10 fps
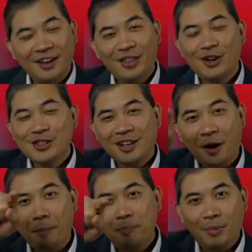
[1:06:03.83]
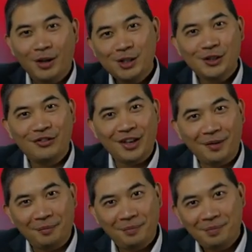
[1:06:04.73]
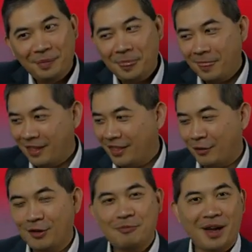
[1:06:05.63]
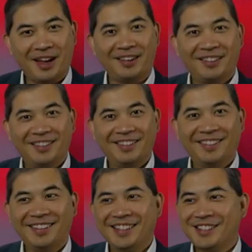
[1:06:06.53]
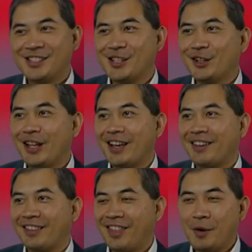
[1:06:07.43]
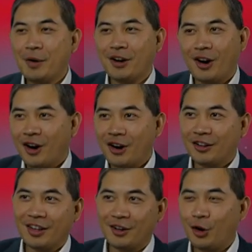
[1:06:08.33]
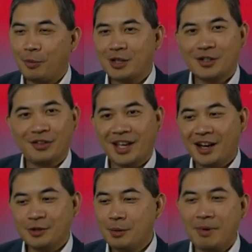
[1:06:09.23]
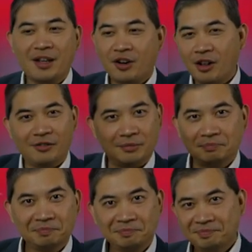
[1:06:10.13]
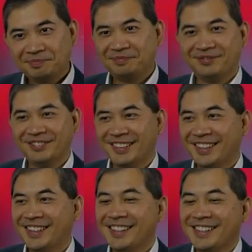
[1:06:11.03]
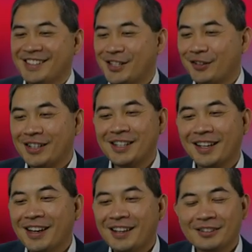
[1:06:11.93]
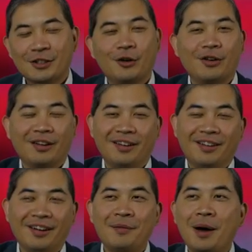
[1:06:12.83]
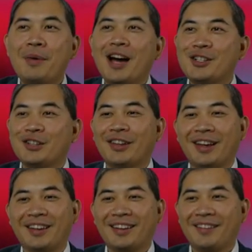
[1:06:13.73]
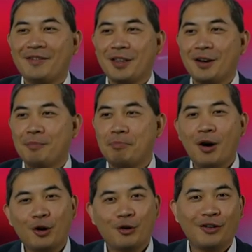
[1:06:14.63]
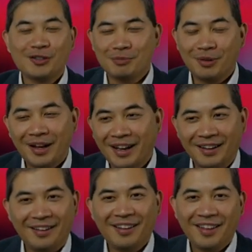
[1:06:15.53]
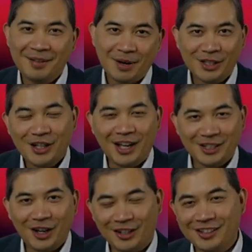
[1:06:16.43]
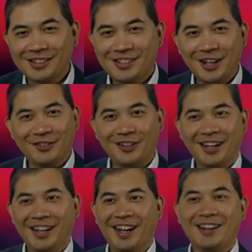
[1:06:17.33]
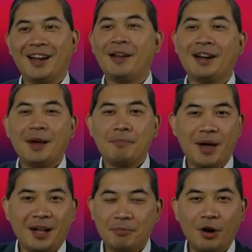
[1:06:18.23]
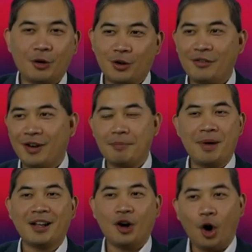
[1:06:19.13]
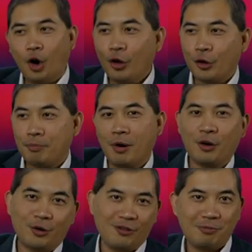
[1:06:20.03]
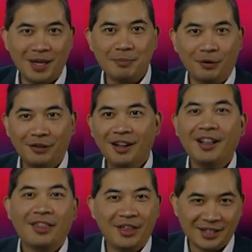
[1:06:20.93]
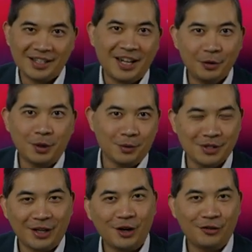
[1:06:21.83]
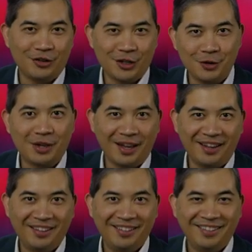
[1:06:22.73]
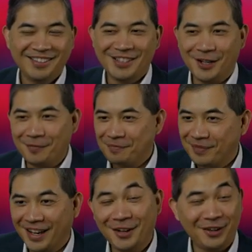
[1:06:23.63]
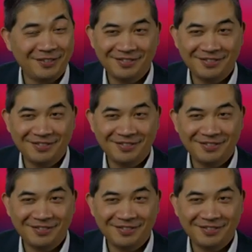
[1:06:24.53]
there's like a bunch of them that we've banned. So like they went hard on like a whole bunch of accounts. We banned all of them. so that's like so um, imagine like bulk reef supply in my chat talking stuff, right? And I, and I banned bulk reef and I banned all their bulk reef people. That's kind of what it was like over in the UK. So anyway,